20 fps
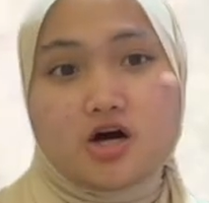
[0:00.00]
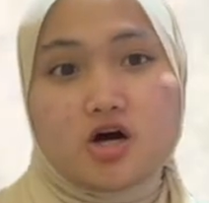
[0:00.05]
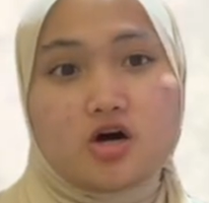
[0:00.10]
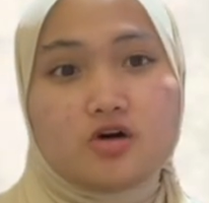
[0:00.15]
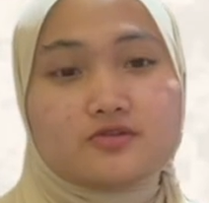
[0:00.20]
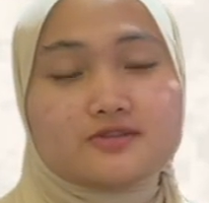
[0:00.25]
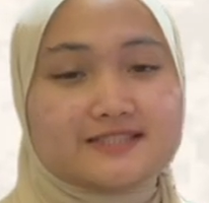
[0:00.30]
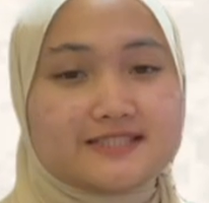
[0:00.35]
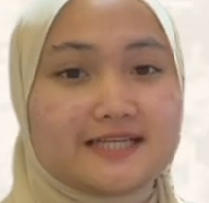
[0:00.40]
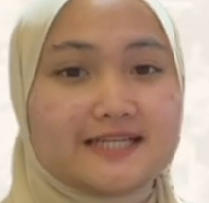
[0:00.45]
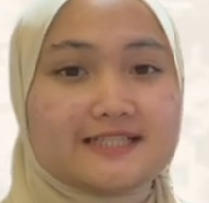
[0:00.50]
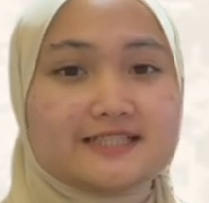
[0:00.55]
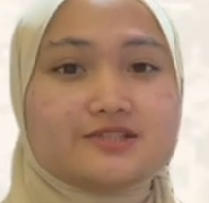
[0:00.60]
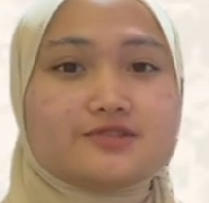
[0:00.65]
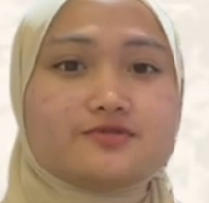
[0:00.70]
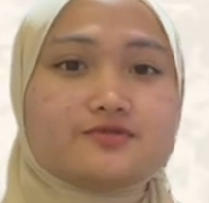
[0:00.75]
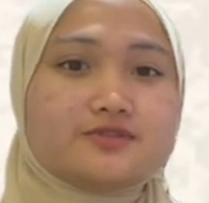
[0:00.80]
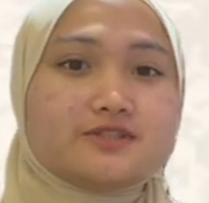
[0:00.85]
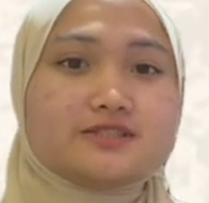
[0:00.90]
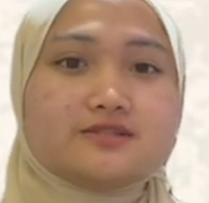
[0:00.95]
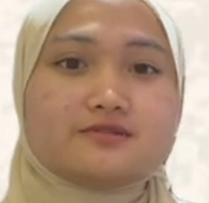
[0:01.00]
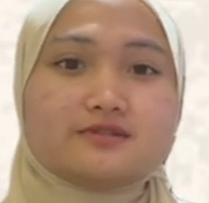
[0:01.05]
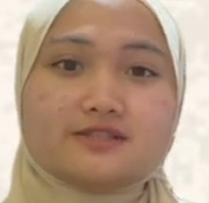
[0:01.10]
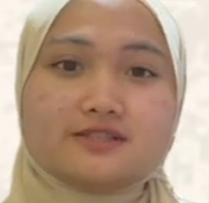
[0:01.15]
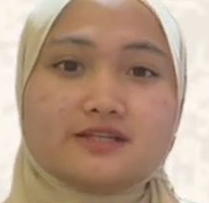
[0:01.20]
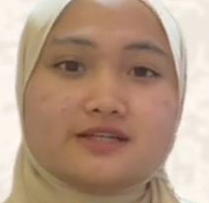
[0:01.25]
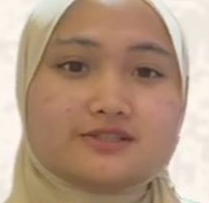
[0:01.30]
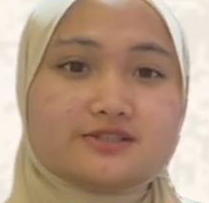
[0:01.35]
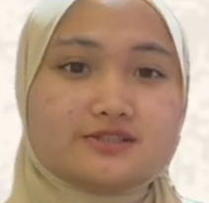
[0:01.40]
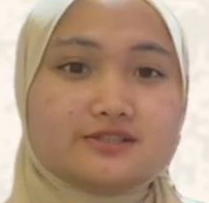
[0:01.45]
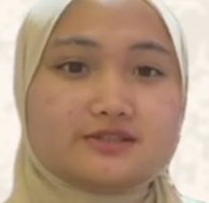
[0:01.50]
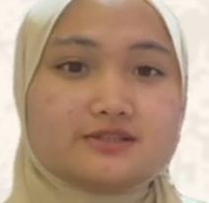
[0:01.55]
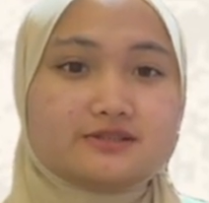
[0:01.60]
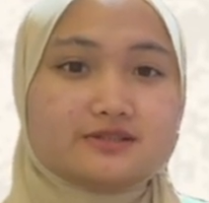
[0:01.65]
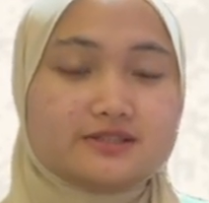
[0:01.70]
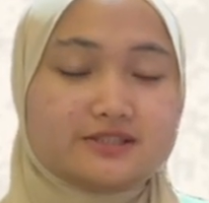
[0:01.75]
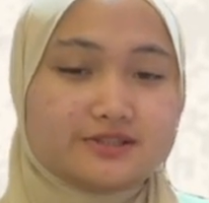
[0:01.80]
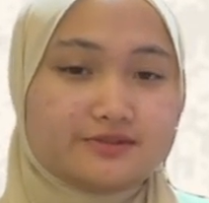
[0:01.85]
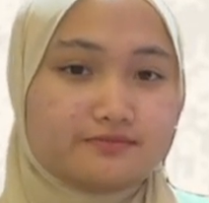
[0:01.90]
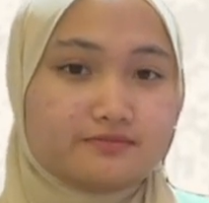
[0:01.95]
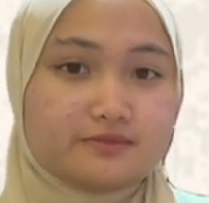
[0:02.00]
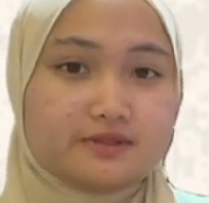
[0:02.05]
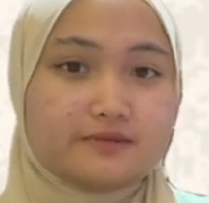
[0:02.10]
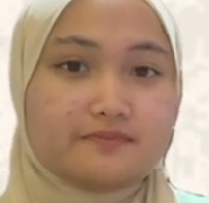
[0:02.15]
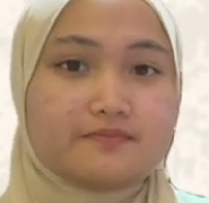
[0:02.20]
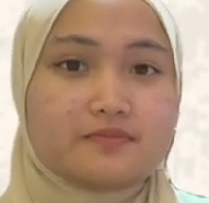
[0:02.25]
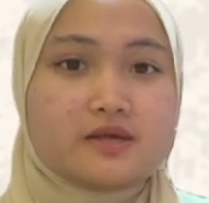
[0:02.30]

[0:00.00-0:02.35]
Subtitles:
of science. First, reductionism.